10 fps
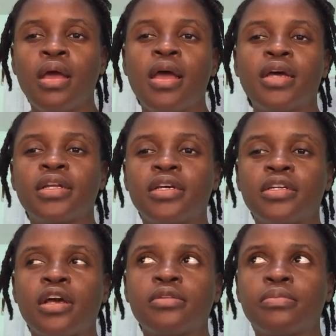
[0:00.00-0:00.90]
had I
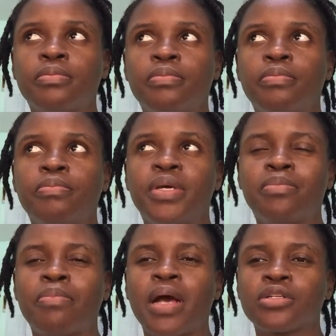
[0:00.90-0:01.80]
not
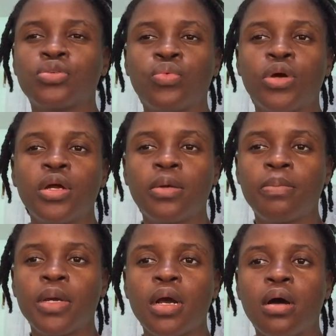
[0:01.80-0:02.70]
been back to work,
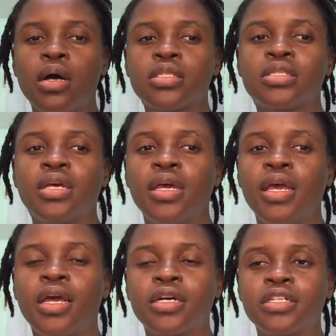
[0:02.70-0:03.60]
because the
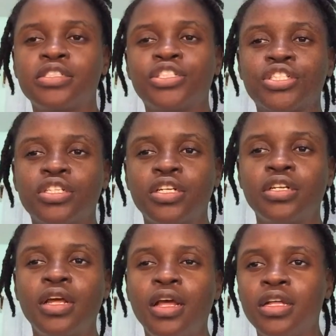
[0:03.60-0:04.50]
air
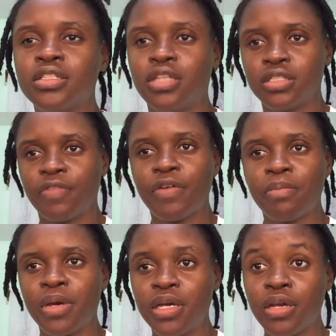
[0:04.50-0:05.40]
conditioning does affect
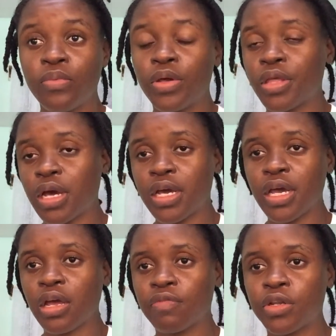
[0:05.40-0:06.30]
my hair whether I
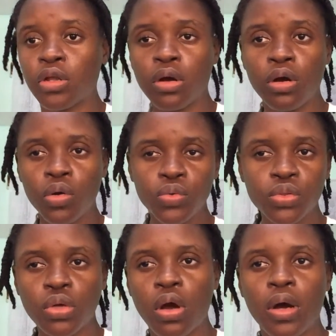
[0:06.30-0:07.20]
have it out
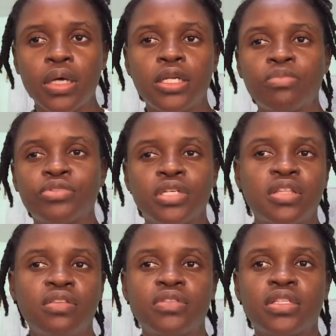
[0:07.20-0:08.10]
or in a
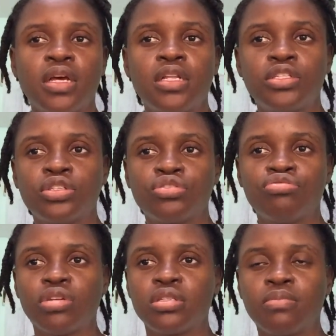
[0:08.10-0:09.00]
protective style. It just
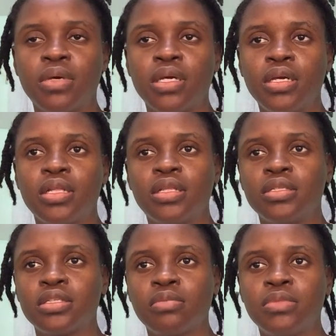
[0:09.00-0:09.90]
dries up my hair, and then
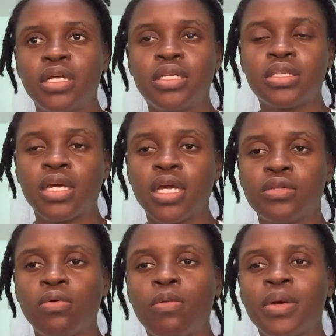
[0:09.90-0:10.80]
some days I get
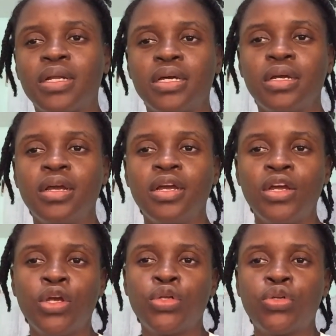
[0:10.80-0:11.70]
home and I
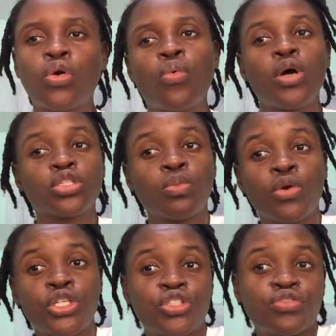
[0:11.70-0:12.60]
don't want to
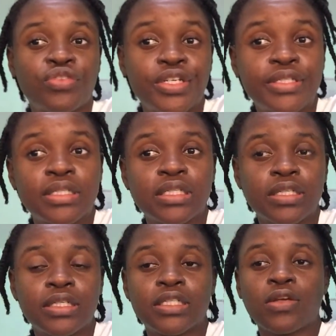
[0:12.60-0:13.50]
moisturize.
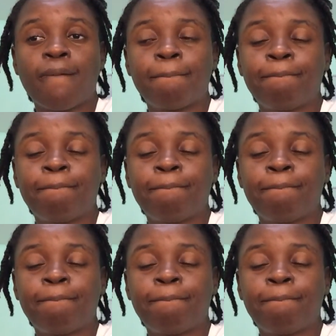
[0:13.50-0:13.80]
So